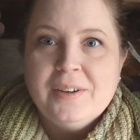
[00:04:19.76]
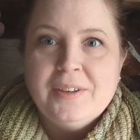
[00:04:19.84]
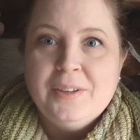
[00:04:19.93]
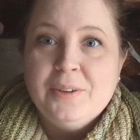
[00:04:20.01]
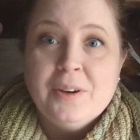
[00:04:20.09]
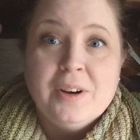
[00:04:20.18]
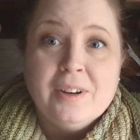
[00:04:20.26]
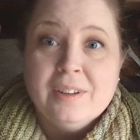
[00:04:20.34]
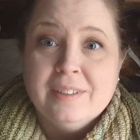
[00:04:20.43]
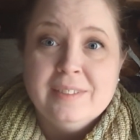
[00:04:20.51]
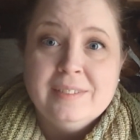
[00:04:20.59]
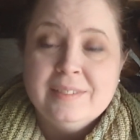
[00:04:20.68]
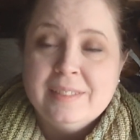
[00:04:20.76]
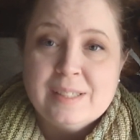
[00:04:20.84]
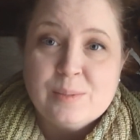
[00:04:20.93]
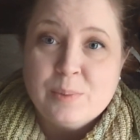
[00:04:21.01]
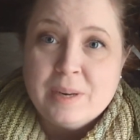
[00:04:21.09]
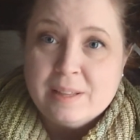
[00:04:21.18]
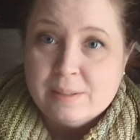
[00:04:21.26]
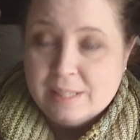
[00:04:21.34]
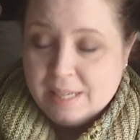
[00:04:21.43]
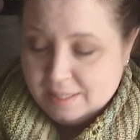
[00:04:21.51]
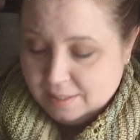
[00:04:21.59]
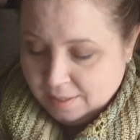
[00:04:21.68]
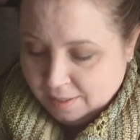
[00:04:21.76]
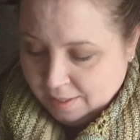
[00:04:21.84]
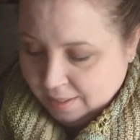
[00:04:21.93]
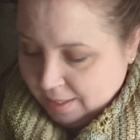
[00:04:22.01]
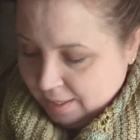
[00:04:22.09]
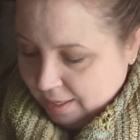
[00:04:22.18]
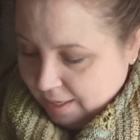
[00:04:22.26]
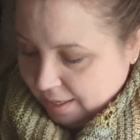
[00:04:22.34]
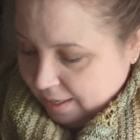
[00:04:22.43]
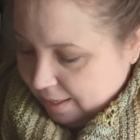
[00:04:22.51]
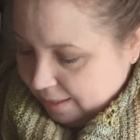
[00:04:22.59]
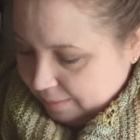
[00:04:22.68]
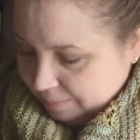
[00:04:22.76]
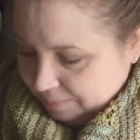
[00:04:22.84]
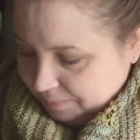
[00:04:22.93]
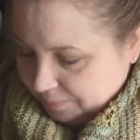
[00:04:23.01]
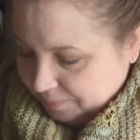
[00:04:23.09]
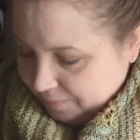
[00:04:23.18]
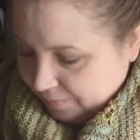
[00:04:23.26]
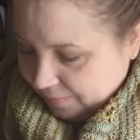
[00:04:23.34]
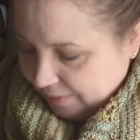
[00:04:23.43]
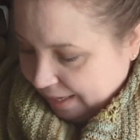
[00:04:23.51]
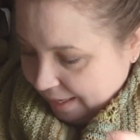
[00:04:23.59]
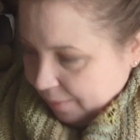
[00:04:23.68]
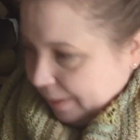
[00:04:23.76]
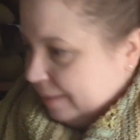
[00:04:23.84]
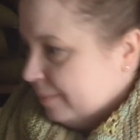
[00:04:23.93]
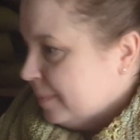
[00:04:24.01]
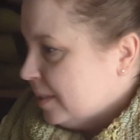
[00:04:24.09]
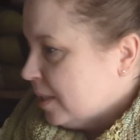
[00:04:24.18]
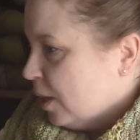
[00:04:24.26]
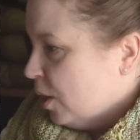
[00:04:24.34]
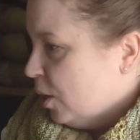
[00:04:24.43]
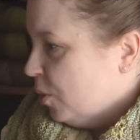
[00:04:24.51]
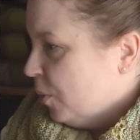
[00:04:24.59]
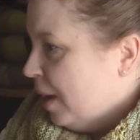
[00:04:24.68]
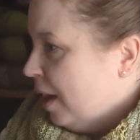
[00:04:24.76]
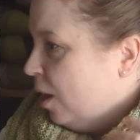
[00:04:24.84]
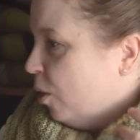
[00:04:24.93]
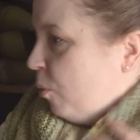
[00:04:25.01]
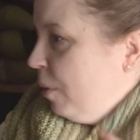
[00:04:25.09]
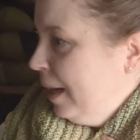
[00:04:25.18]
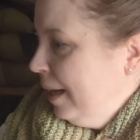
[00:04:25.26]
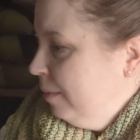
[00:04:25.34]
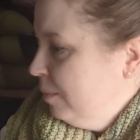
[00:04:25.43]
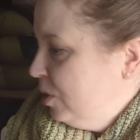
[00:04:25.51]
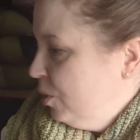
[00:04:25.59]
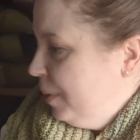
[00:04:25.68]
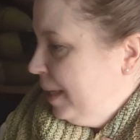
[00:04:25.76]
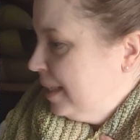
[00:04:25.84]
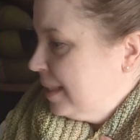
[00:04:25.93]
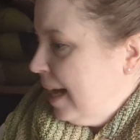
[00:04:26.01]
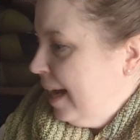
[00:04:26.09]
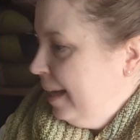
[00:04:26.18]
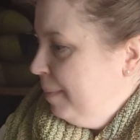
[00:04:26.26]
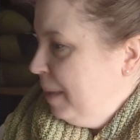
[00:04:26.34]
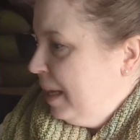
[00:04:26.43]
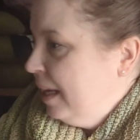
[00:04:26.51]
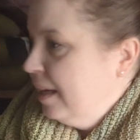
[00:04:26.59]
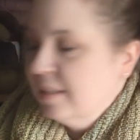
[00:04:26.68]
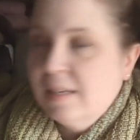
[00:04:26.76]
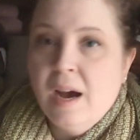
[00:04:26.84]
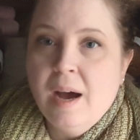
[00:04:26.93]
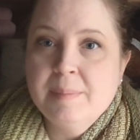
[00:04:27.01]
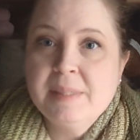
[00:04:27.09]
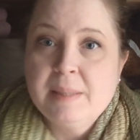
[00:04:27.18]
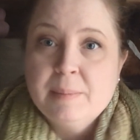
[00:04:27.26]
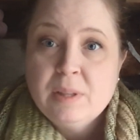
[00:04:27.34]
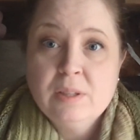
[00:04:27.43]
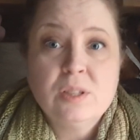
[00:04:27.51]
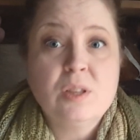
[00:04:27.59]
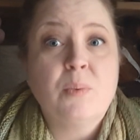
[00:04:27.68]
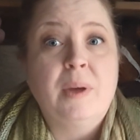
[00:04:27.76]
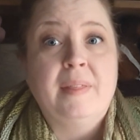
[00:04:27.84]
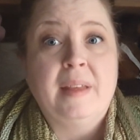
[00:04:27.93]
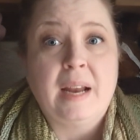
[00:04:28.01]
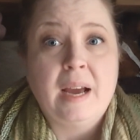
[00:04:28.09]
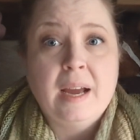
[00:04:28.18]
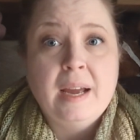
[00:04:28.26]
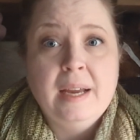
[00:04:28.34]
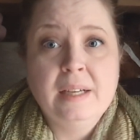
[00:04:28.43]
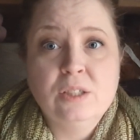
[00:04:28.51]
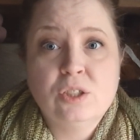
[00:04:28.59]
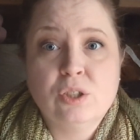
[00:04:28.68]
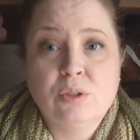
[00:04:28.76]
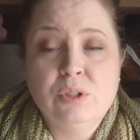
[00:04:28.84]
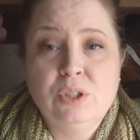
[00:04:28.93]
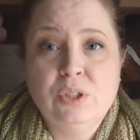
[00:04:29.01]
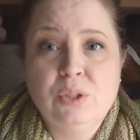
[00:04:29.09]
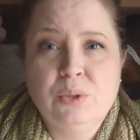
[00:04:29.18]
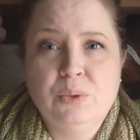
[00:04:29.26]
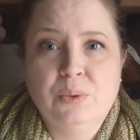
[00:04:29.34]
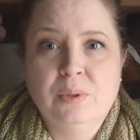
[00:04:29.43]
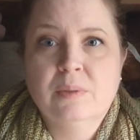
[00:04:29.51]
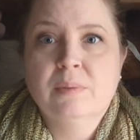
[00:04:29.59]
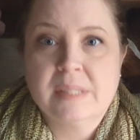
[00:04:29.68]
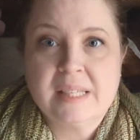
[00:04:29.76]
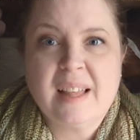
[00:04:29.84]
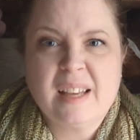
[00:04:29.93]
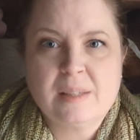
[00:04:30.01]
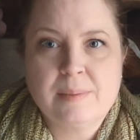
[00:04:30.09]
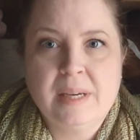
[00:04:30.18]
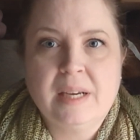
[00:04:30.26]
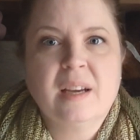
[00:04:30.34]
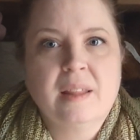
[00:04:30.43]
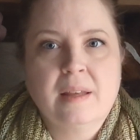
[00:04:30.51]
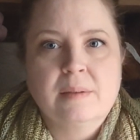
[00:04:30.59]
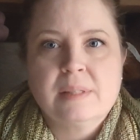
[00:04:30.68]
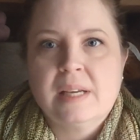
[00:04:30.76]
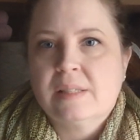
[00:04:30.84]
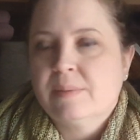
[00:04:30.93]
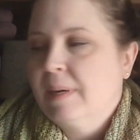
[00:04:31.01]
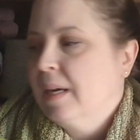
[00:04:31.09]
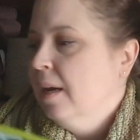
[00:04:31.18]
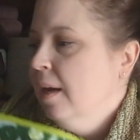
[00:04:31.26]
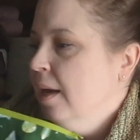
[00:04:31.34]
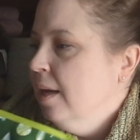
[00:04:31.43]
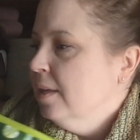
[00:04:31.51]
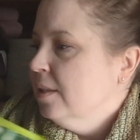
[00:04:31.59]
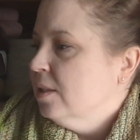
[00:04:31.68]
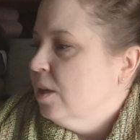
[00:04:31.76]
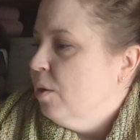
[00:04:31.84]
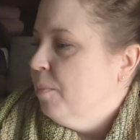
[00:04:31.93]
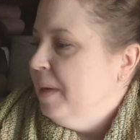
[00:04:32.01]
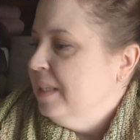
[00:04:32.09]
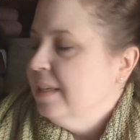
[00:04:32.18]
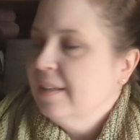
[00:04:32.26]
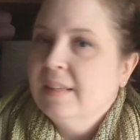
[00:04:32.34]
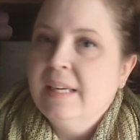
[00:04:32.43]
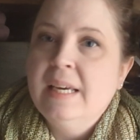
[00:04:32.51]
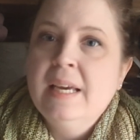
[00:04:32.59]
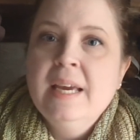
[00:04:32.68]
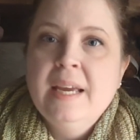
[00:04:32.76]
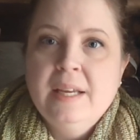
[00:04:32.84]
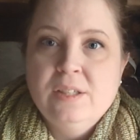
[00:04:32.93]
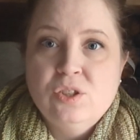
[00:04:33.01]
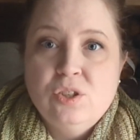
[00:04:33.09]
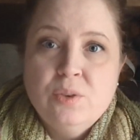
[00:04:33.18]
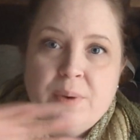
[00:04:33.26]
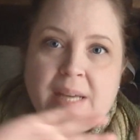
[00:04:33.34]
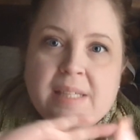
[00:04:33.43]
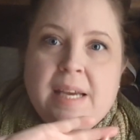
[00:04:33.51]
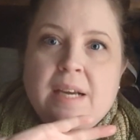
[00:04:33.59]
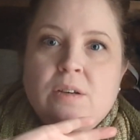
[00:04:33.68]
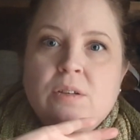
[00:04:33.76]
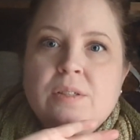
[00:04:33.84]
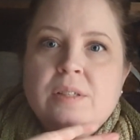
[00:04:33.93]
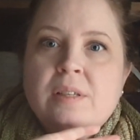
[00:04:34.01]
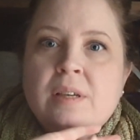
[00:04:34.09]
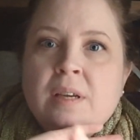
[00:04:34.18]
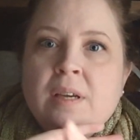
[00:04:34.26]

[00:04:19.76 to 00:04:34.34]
Y'all, it's one of those days. Anyway, so what I am doing is I am making a top similar to the one that I showed you, was it last week? I think it was last week. So basically it's 2 rectangles,